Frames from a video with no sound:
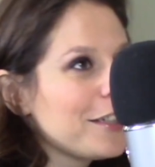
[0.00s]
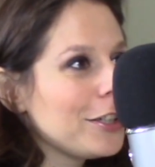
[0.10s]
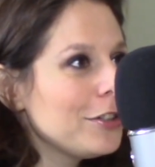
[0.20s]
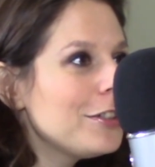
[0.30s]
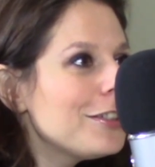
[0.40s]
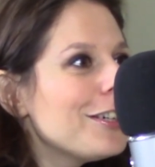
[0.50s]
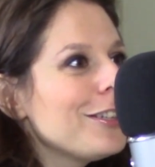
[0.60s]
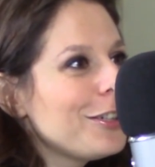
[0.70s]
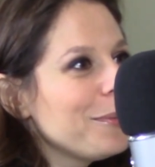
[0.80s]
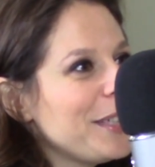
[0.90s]
the curtain a
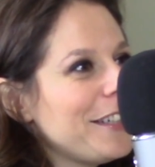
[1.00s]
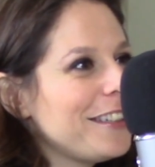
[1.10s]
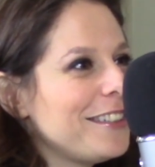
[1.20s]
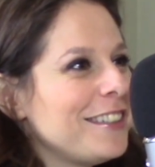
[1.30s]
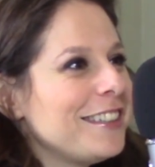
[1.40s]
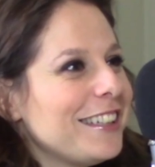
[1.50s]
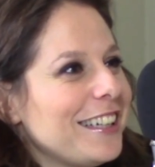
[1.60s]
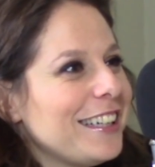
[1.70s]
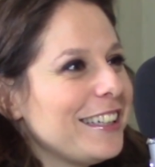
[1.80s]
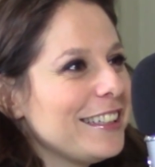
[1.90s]
little bit on
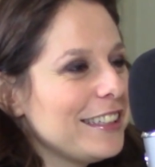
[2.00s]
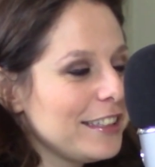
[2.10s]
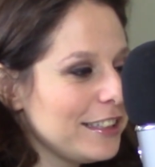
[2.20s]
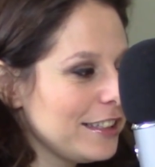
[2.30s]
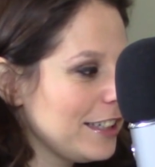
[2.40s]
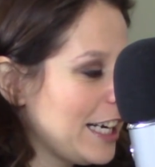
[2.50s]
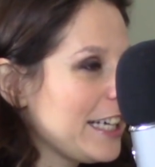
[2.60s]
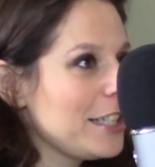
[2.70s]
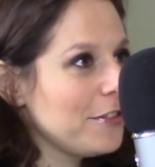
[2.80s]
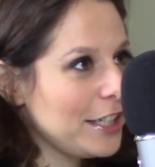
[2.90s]
an
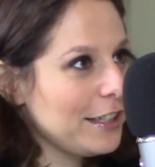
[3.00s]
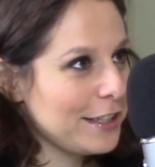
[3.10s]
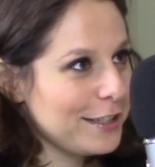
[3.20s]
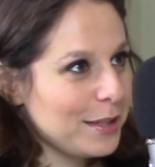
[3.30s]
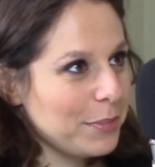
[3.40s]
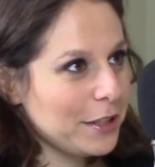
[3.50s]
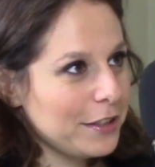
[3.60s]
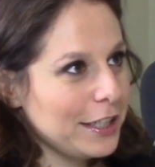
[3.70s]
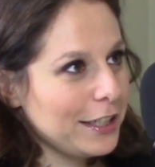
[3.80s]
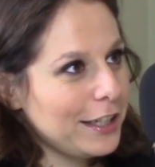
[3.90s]
activity that's
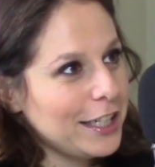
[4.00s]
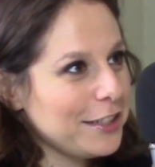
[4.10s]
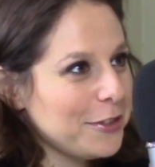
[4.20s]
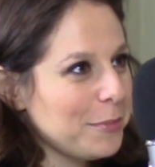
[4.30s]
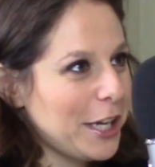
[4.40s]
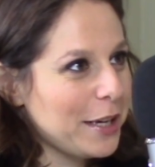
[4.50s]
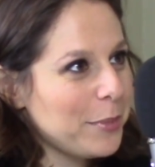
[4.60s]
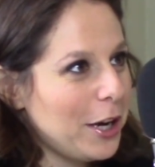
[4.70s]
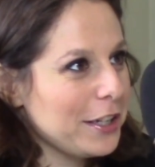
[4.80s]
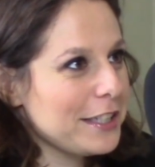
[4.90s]
typically kind of a black
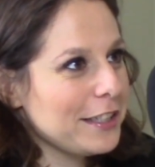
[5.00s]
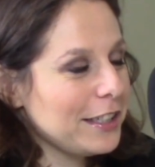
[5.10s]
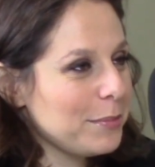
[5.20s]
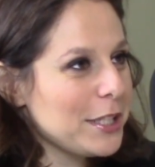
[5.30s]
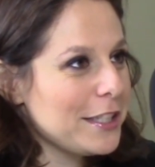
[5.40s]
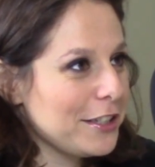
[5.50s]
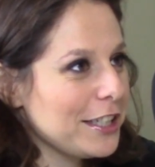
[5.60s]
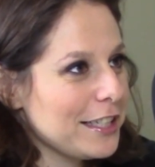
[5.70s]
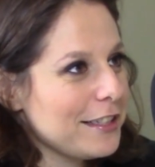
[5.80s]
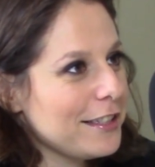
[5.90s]
box and like
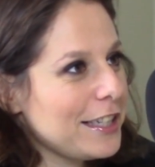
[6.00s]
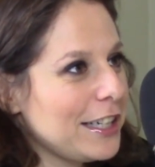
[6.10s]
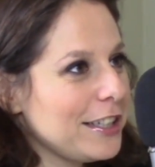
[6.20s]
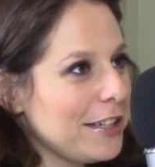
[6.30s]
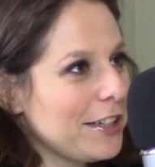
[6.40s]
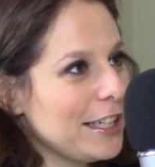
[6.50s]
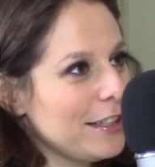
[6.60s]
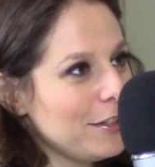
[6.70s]
mysterious and scary, right?